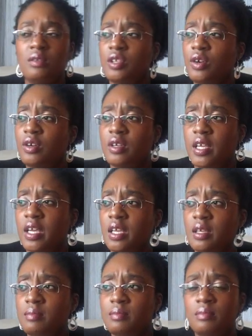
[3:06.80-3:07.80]
know her
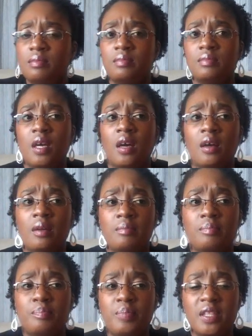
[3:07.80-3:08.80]
name.
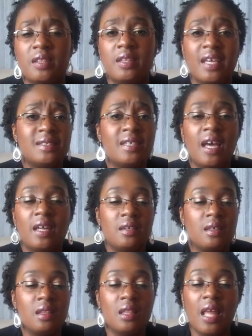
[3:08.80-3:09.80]
But that's
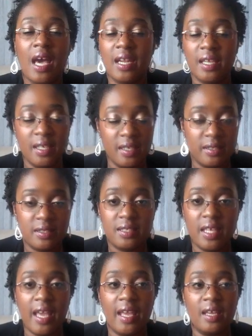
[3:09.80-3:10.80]
gotten a lot of
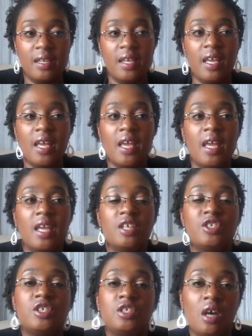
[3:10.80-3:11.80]
hits. And
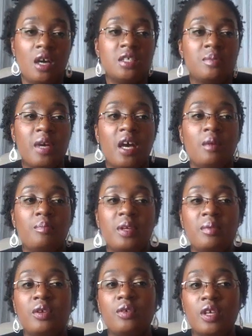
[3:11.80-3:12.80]
she talks about
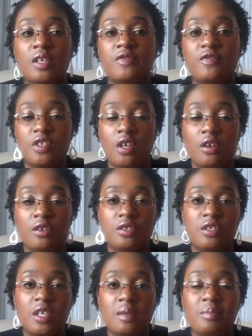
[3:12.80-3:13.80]
BB creams for darker
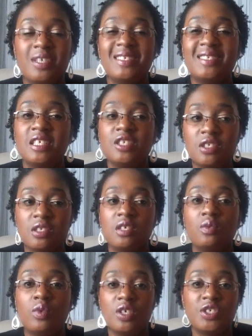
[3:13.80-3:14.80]
skin. But
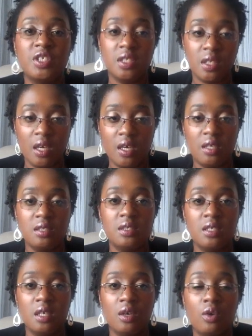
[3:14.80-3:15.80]
essentially what she
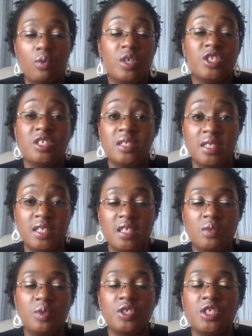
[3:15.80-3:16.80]
does, or what she
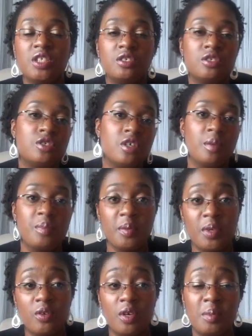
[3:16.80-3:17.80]
did, was she just took a
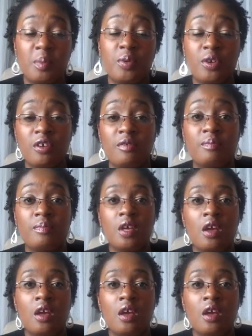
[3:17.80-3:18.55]
BB cream and put her